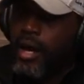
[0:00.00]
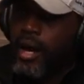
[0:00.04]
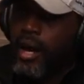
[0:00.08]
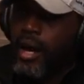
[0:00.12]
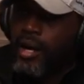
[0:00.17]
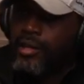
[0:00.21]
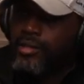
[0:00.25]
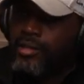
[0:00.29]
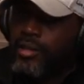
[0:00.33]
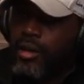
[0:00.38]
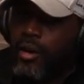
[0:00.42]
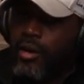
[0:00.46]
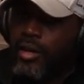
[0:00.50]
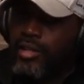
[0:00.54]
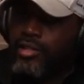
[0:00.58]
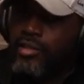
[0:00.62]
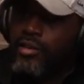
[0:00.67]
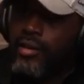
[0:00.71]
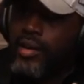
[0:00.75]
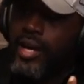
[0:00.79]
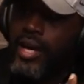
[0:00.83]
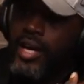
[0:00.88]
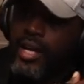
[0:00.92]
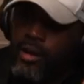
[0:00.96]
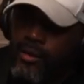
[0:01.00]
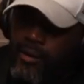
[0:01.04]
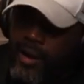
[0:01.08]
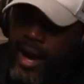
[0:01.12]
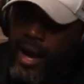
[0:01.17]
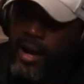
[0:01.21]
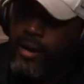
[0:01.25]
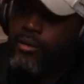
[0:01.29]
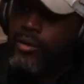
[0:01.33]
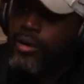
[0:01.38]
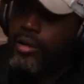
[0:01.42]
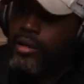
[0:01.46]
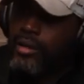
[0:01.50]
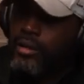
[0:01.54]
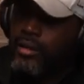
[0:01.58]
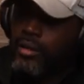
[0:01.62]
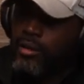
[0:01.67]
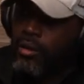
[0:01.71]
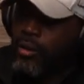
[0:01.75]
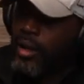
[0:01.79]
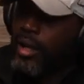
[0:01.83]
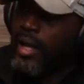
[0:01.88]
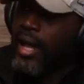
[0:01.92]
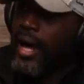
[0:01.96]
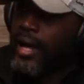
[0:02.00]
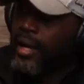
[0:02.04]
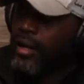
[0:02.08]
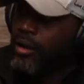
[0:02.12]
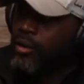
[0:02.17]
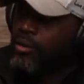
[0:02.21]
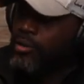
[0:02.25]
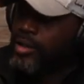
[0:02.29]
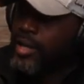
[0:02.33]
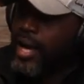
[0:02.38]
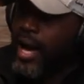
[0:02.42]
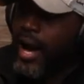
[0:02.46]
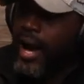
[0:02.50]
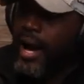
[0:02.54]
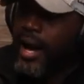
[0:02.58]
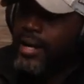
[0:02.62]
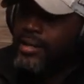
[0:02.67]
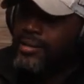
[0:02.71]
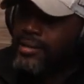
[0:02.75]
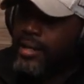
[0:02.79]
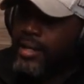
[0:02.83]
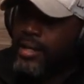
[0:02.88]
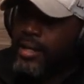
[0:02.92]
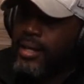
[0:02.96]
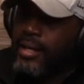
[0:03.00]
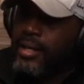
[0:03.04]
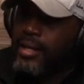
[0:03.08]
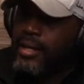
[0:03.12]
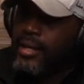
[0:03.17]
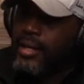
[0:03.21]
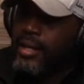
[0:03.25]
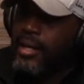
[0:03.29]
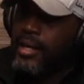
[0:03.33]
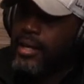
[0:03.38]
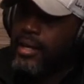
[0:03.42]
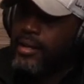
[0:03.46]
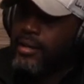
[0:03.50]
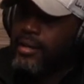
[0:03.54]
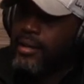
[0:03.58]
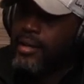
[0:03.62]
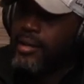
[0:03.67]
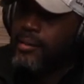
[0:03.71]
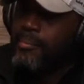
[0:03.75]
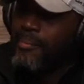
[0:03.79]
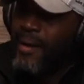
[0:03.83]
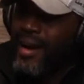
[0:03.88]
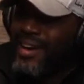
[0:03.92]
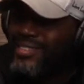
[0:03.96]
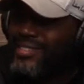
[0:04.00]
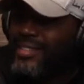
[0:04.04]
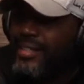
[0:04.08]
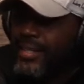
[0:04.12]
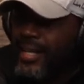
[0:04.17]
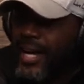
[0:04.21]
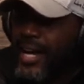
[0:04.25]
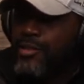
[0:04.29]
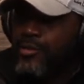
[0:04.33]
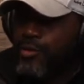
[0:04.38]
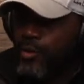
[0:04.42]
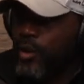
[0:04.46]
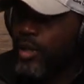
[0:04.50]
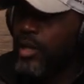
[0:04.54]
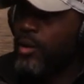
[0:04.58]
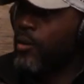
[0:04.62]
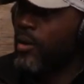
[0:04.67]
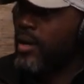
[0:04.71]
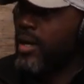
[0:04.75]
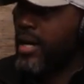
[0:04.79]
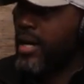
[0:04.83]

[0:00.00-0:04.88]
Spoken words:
I started to interact with a lot of those guys, and basically that's really what